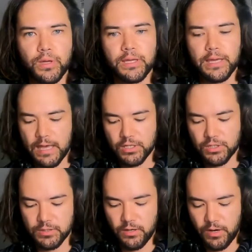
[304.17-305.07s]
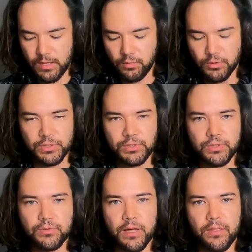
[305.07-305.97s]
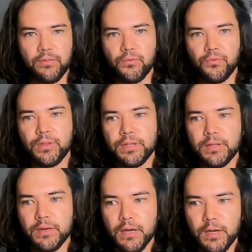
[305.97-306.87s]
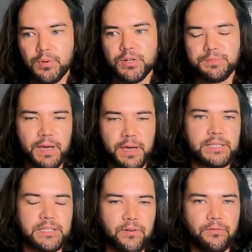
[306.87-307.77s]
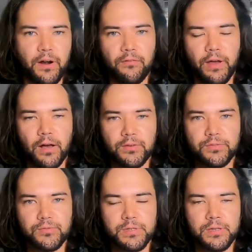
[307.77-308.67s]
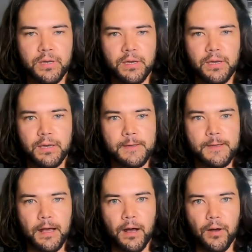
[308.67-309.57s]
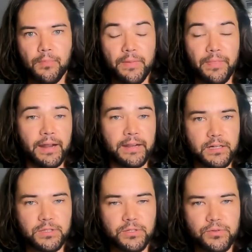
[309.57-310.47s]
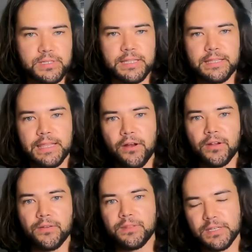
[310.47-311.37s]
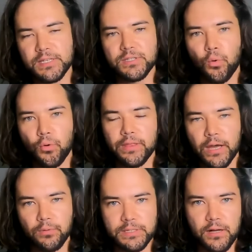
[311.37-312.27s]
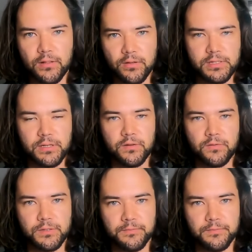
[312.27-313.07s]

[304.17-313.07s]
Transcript: actually are able to do that through the perspective of our values. Um, and that includes the narrative and the story that we tell ourselves.